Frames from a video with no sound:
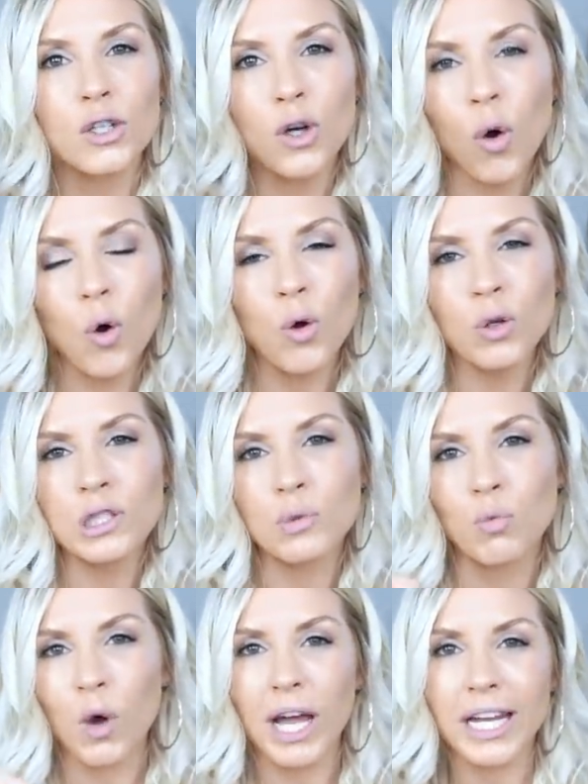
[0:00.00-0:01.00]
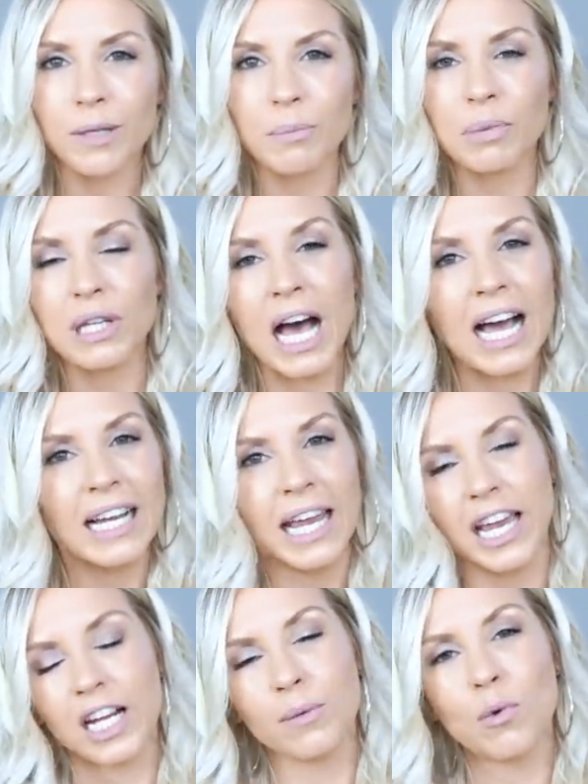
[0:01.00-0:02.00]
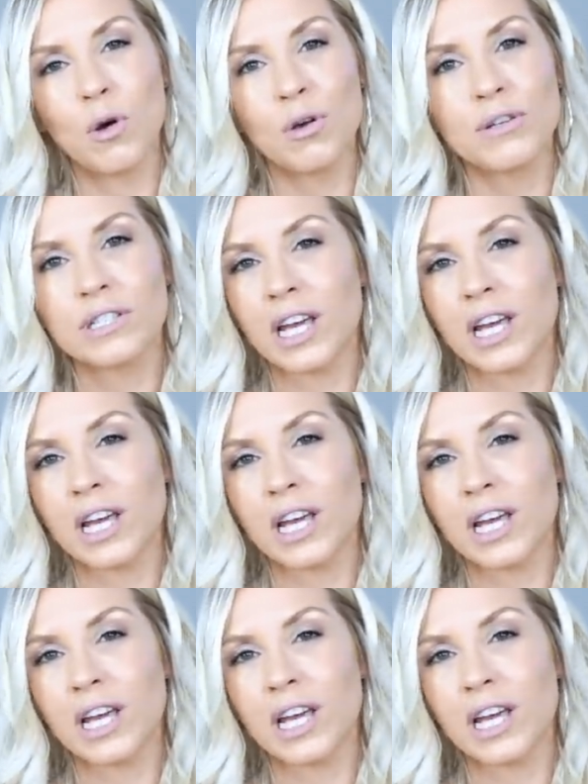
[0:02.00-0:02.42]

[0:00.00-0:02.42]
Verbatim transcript: Gold, white, and black animals.